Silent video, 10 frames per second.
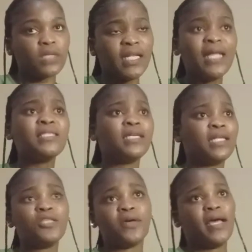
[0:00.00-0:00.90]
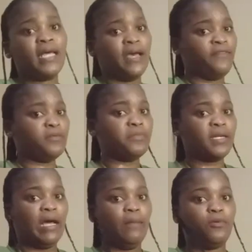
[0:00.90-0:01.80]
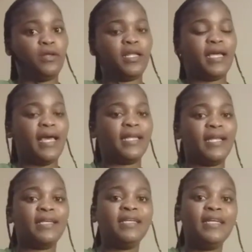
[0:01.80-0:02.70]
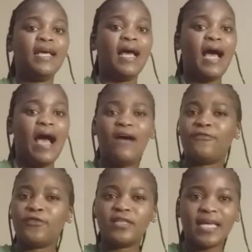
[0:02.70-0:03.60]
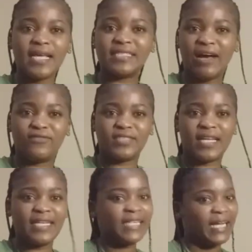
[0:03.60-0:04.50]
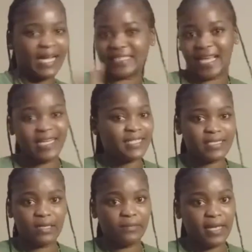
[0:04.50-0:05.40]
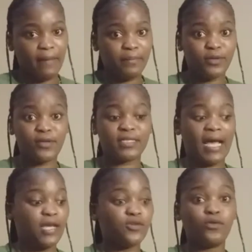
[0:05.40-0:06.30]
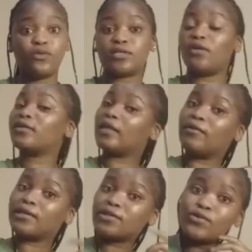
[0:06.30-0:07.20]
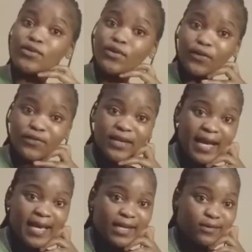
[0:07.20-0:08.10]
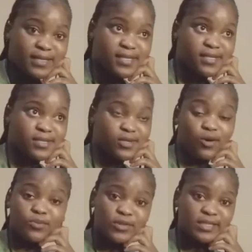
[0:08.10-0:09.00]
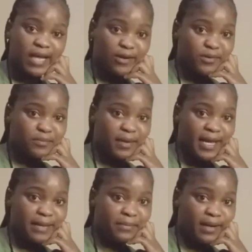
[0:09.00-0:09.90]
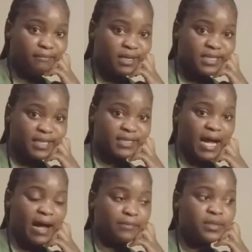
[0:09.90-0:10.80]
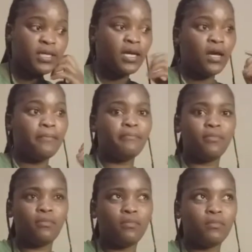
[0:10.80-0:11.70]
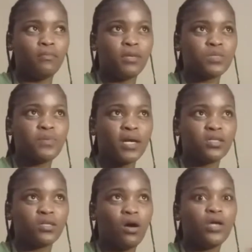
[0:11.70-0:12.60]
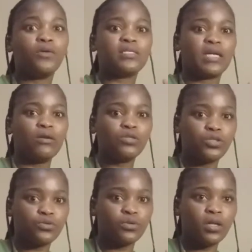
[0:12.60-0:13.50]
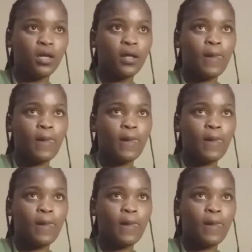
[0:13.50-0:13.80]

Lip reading: that's it. That's why I haven't been uploading. And then a few days after that, I got December, yeah, because I knew what to lockdown is too dofia, and I was almost done with my chest army. It was around June,